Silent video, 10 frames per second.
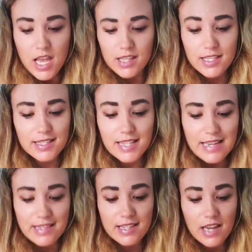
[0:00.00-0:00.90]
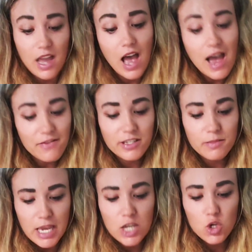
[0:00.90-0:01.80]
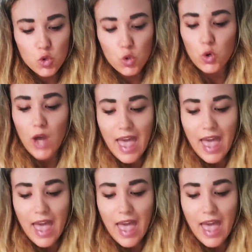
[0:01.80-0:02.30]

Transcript: "This list, I have to make sure